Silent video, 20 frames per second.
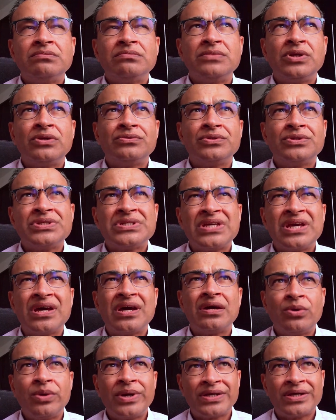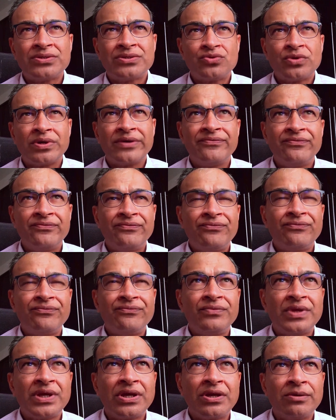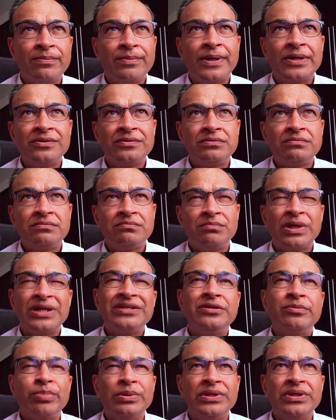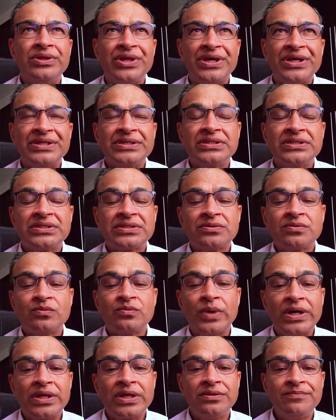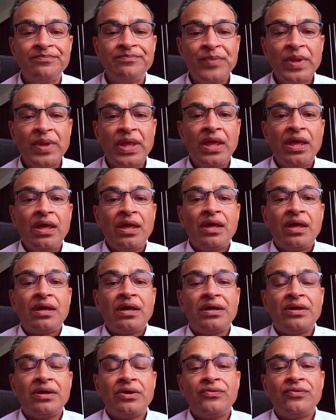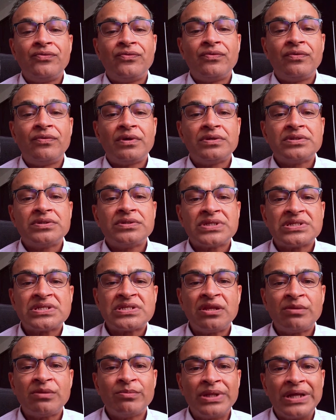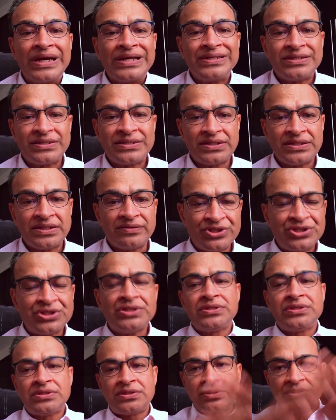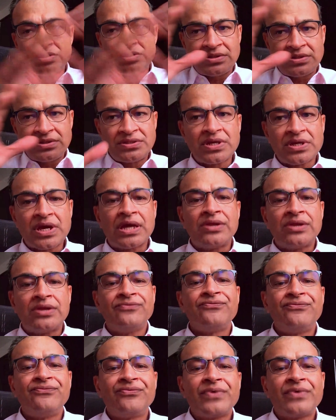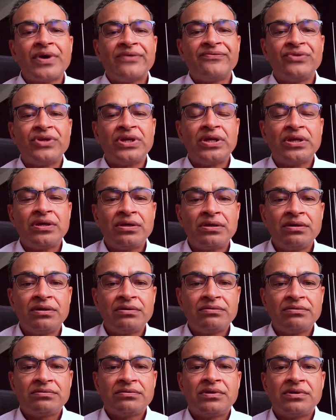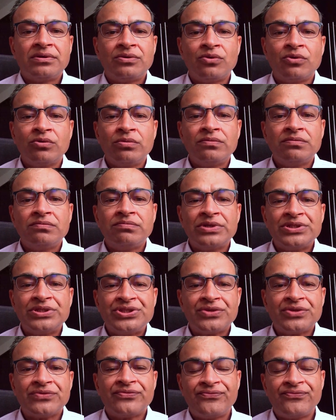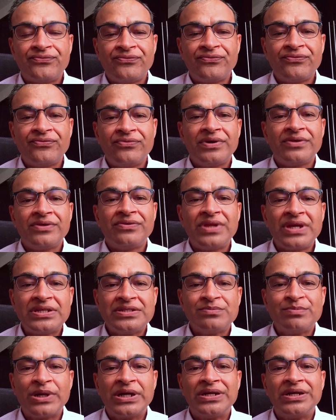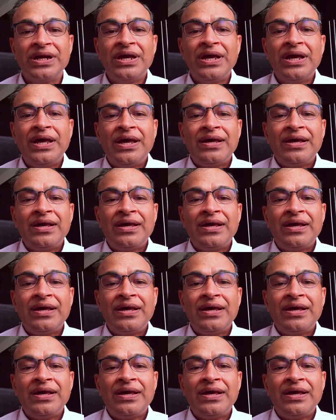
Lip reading: The CIO has to think about multiple things. One is sustainable IT, which is kind of covering a whole bunch of things. But